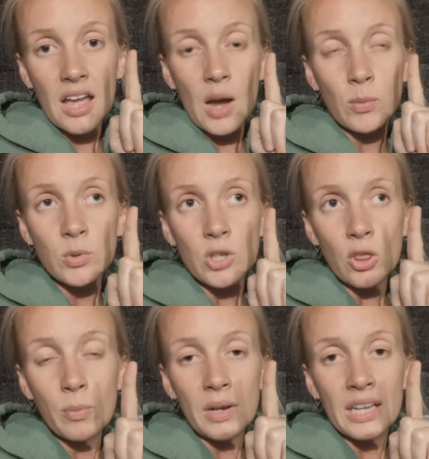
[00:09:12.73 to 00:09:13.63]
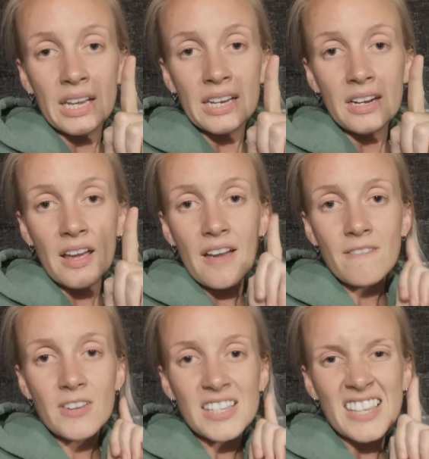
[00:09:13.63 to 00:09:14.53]
and we was on the plane
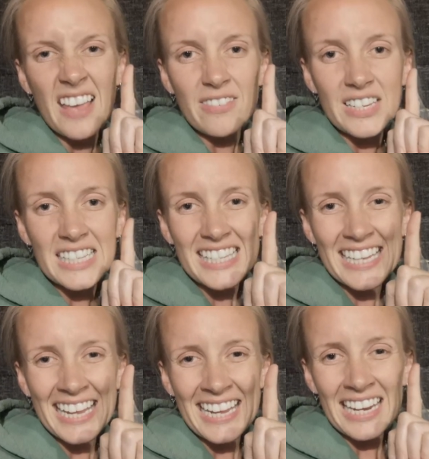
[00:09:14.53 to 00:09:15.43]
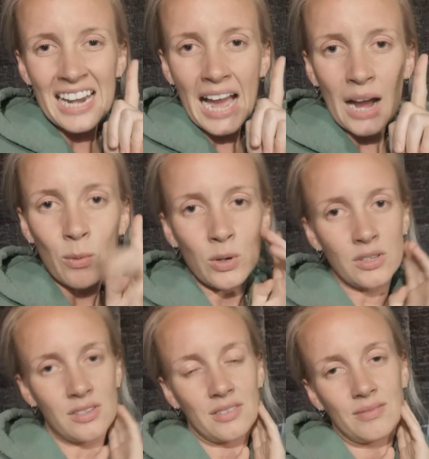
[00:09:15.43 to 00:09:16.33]
for 17
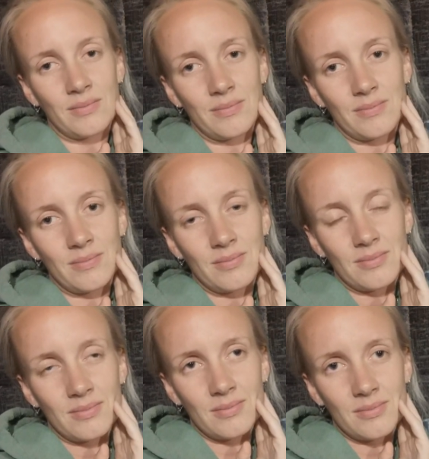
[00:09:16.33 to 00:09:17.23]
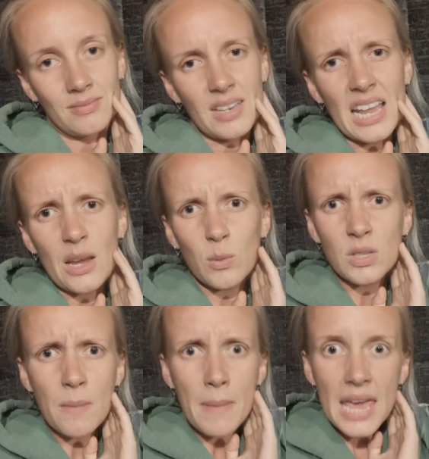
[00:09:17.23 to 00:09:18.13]
hours. It
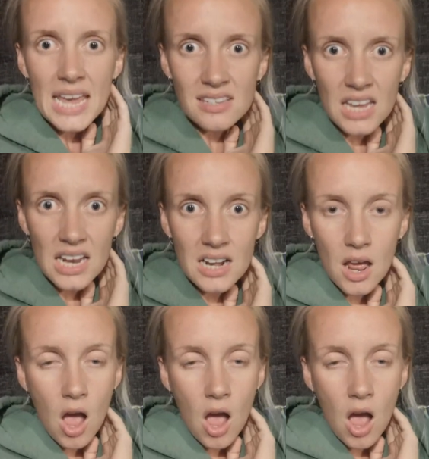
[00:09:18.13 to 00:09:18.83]
was amazing.